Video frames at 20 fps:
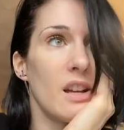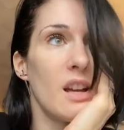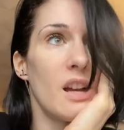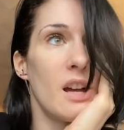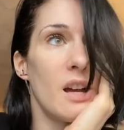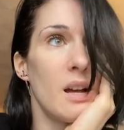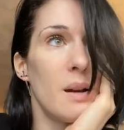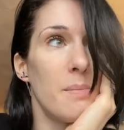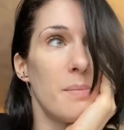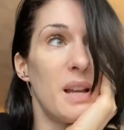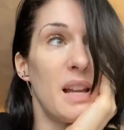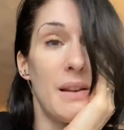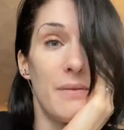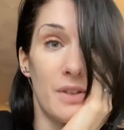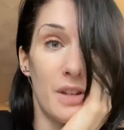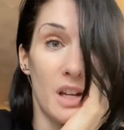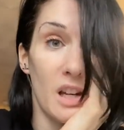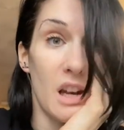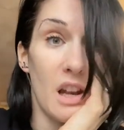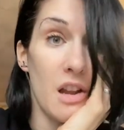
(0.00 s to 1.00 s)
He
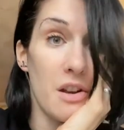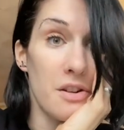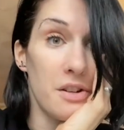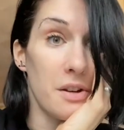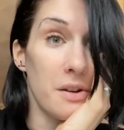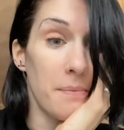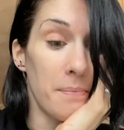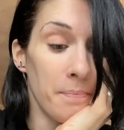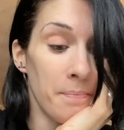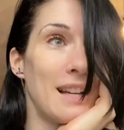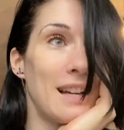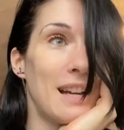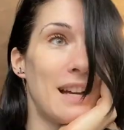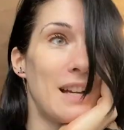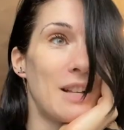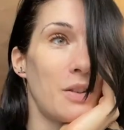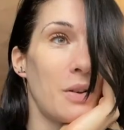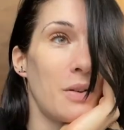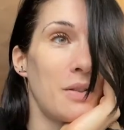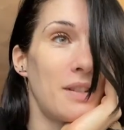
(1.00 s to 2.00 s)
lived in London.
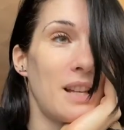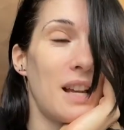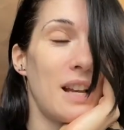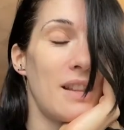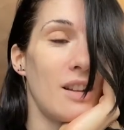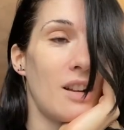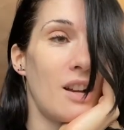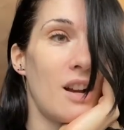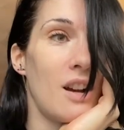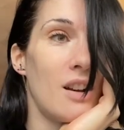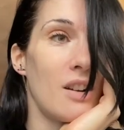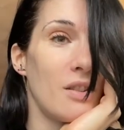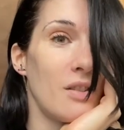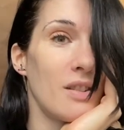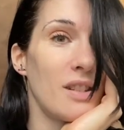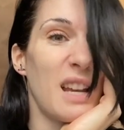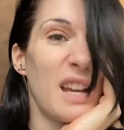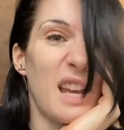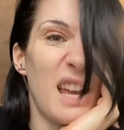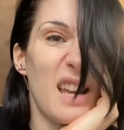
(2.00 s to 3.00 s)
So I was sat in the car and I
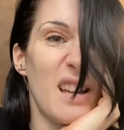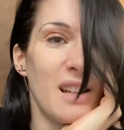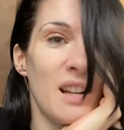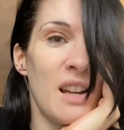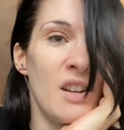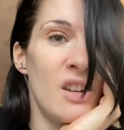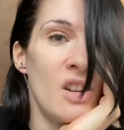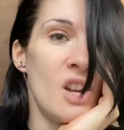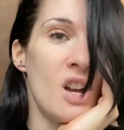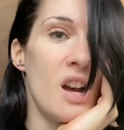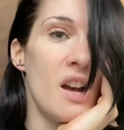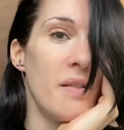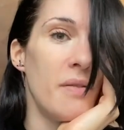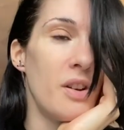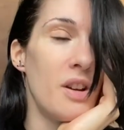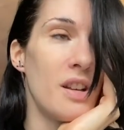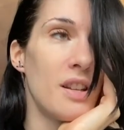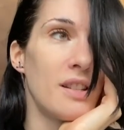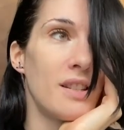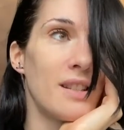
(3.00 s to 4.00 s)
was like getting like
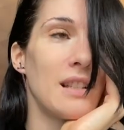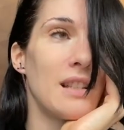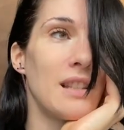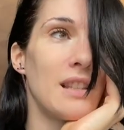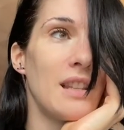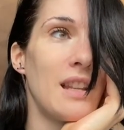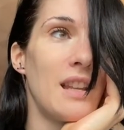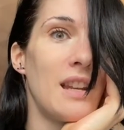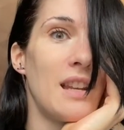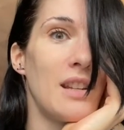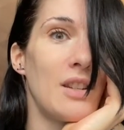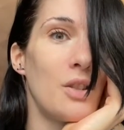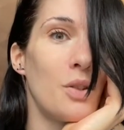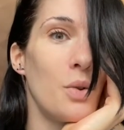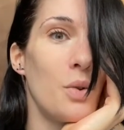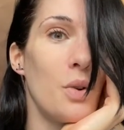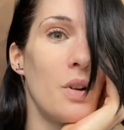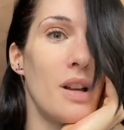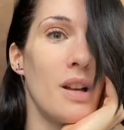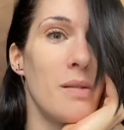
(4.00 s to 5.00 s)
nervous. And I
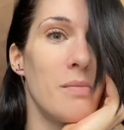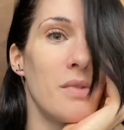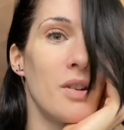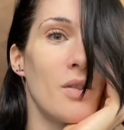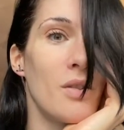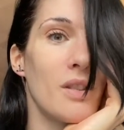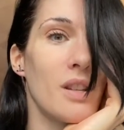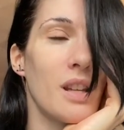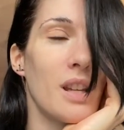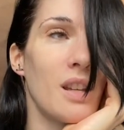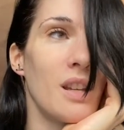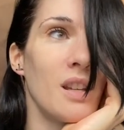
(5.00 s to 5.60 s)
saw him and I was like,